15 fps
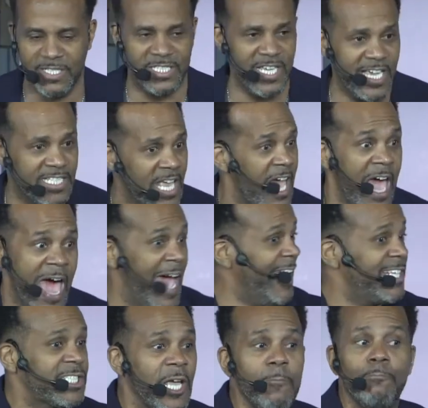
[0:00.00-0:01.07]
6, and
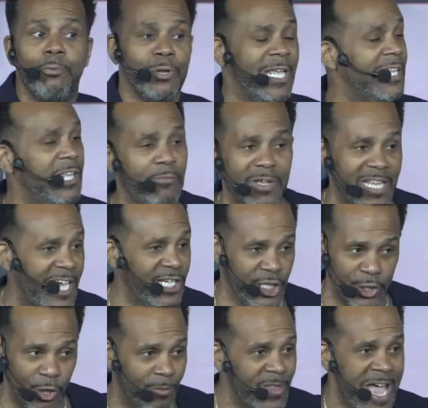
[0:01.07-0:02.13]
it's completely
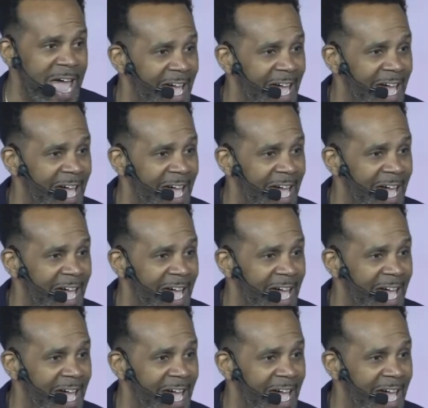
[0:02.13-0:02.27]
relational.